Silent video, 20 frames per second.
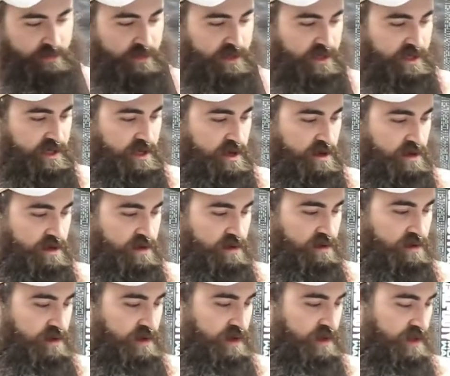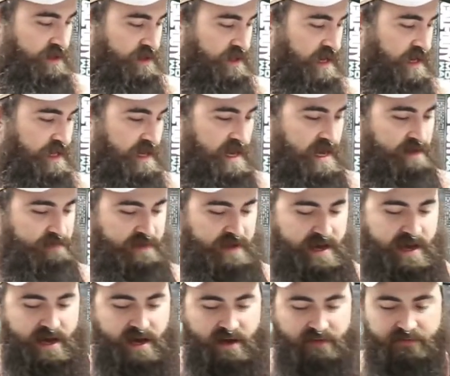gonna go, now that I have
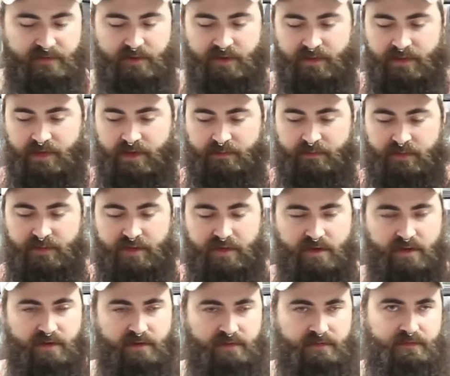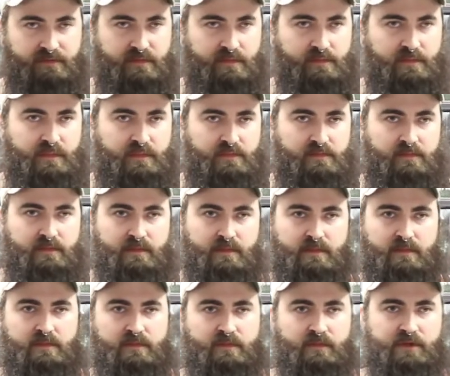that off the, I'm gonna go from,
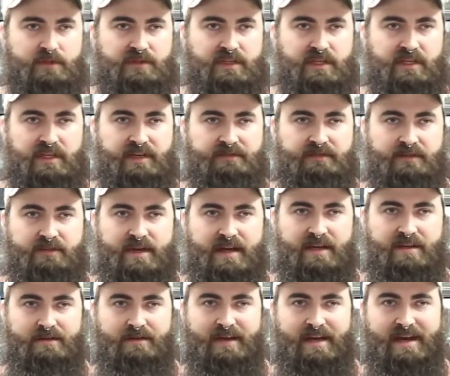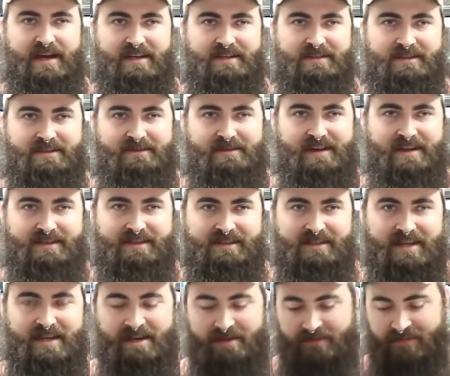was that left to right you guys or right to
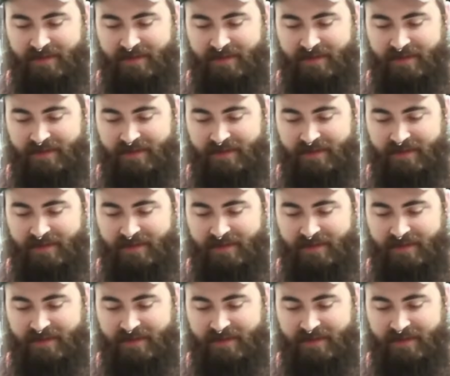left?